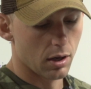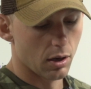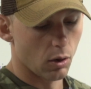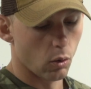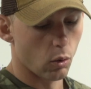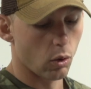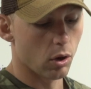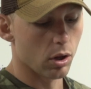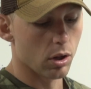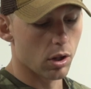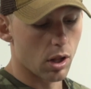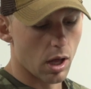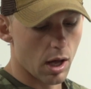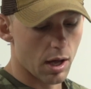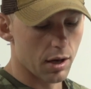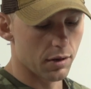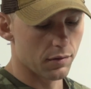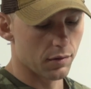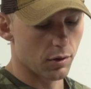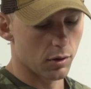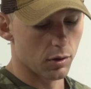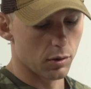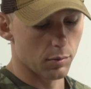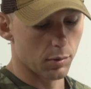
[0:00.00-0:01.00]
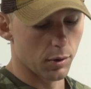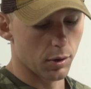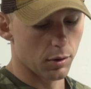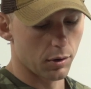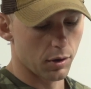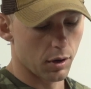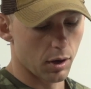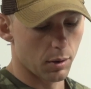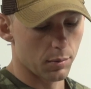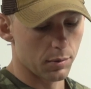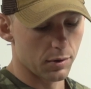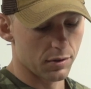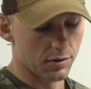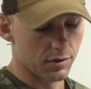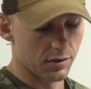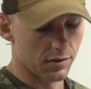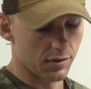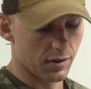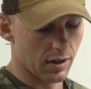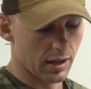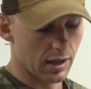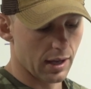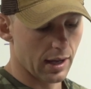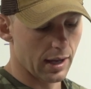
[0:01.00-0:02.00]
or a lot of other bow companies,
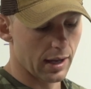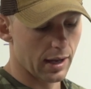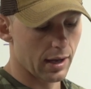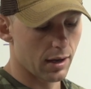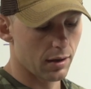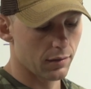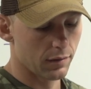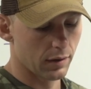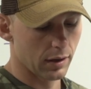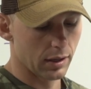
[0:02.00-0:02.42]
is they have